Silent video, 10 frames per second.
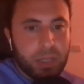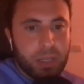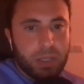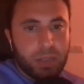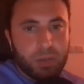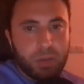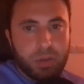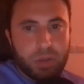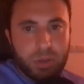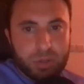you
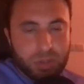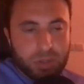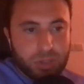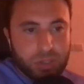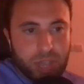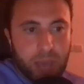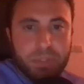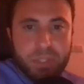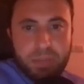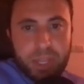could also just type
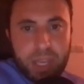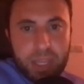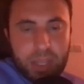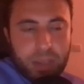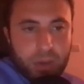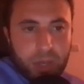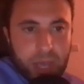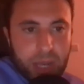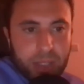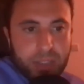something in and you could
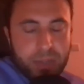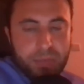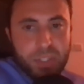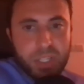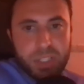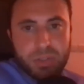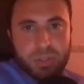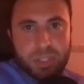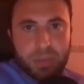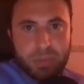get a list of genes or
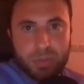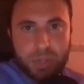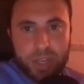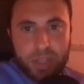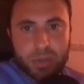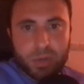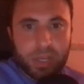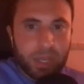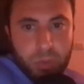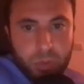SNPs related to
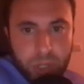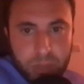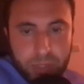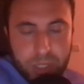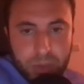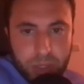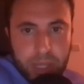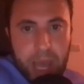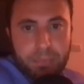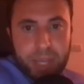it. We're going to be doing
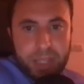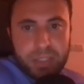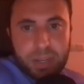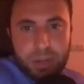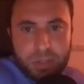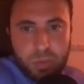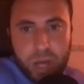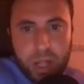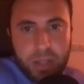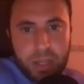lab tests there as
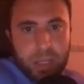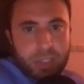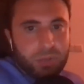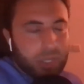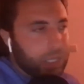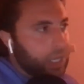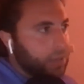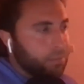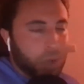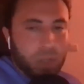well. It's really like
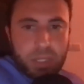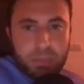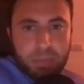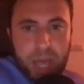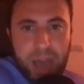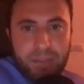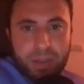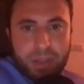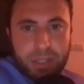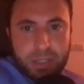a
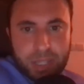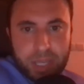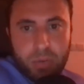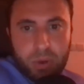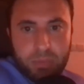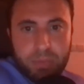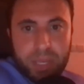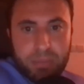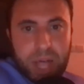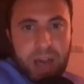multi-platform. It's like one
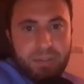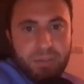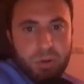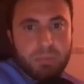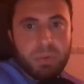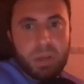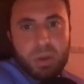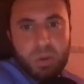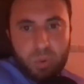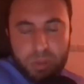big platform
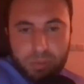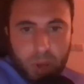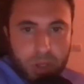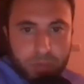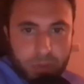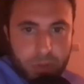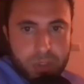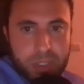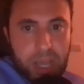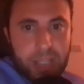with multiple
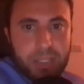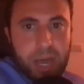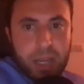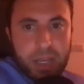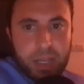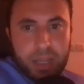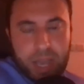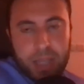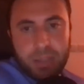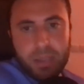sites on it.
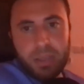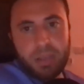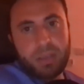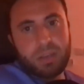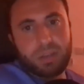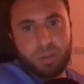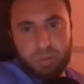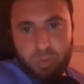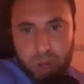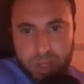And,
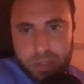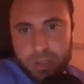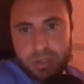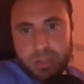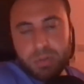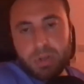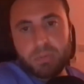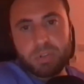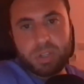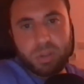through one
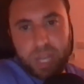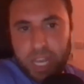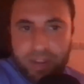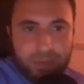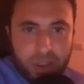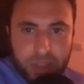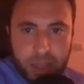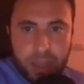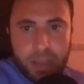subscription, you get everything